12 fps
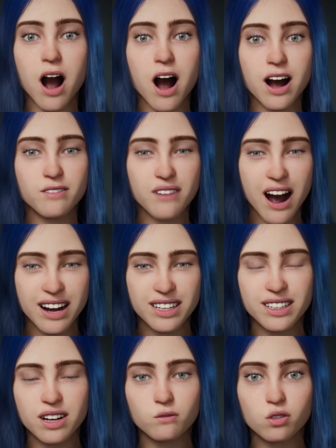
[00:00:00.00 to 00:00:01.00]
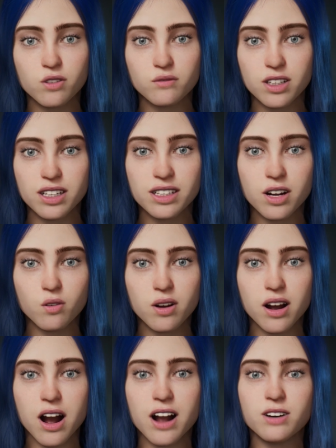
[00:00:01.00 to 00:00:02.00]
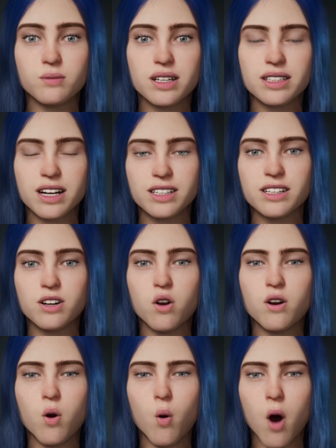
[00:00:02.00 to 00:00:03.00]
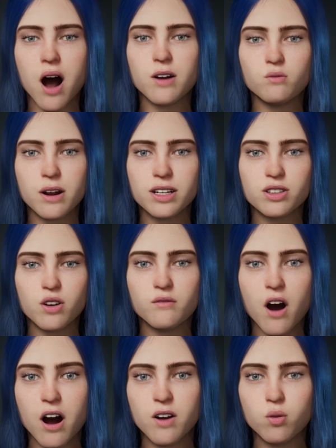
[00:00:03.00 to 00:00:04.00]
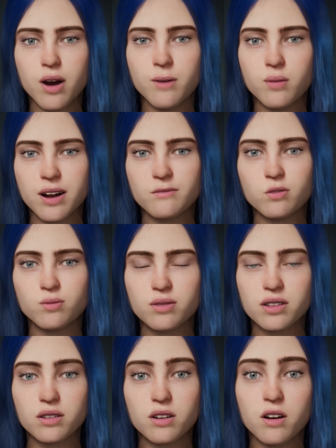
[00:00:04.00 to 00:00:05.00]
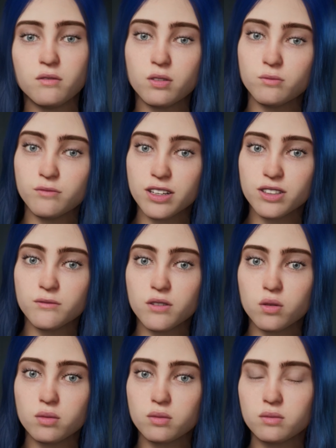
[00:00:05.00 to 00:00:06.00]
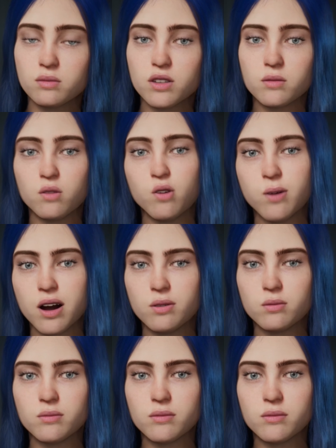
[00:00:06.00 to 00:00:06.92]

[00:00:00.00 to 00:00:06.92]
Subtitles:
I have 8 levels of detail and have been tested on a wide range of hardware platforms, from feature film to mobile.